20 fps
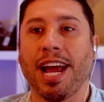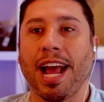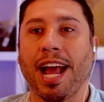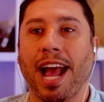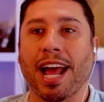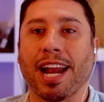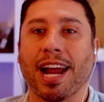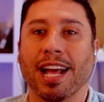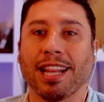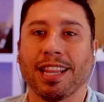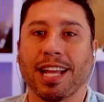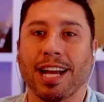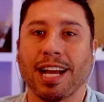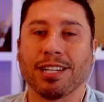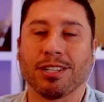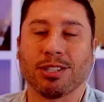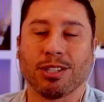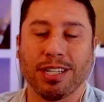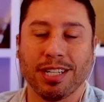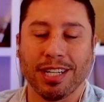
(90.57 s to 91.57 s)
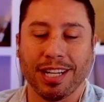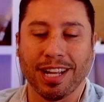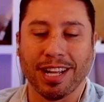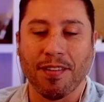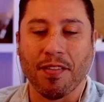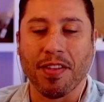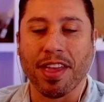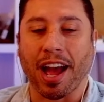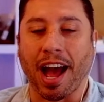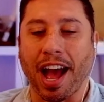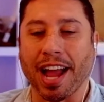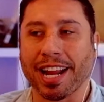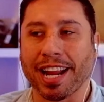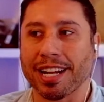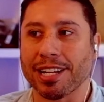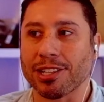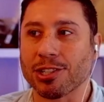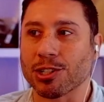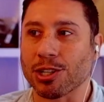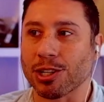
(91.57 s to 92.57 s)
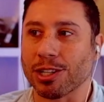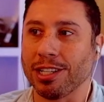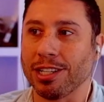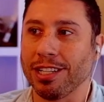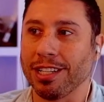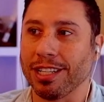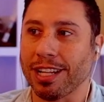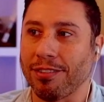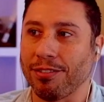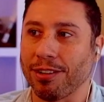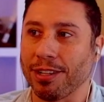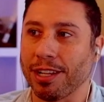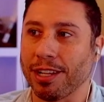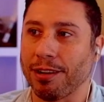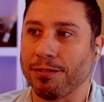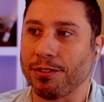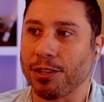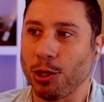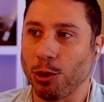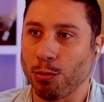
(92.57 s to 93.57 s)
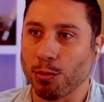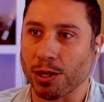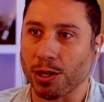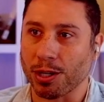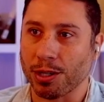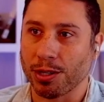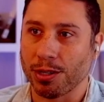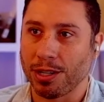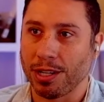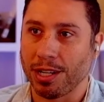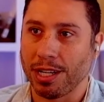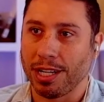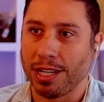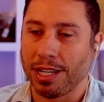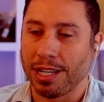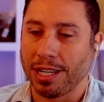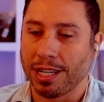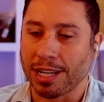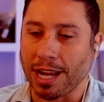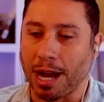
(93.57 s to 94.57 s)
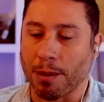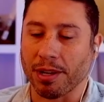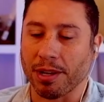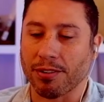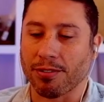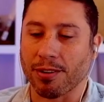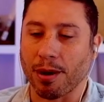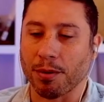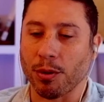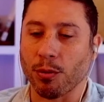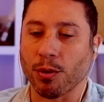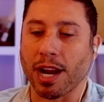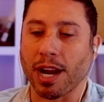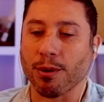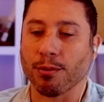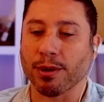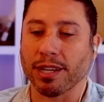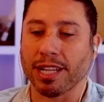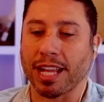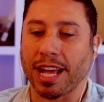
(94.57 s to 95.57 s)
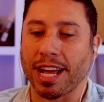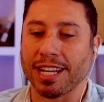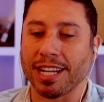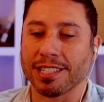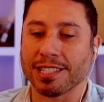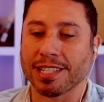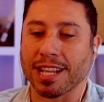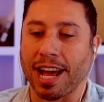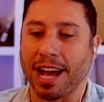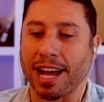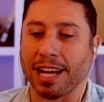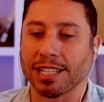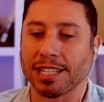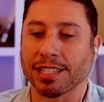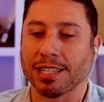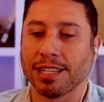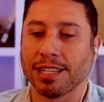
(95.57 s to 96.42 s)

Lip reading: And I get a certain level of humor coming from it when I realize that